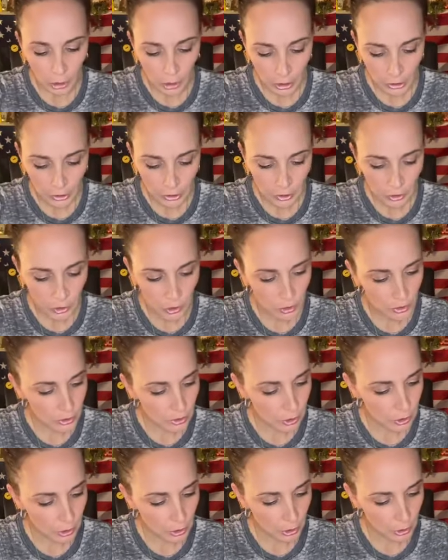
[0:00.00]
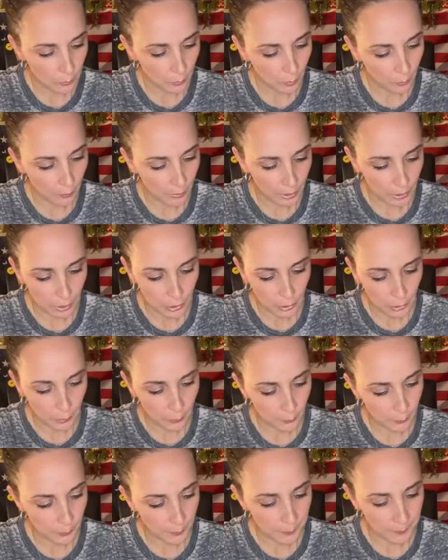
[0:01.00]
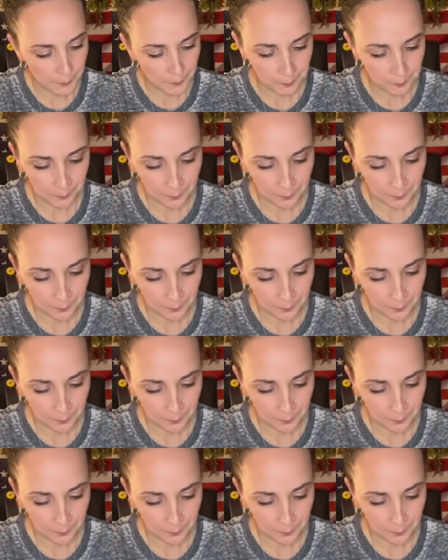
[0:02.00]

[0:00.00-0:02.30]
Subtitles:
Let's see what we can do.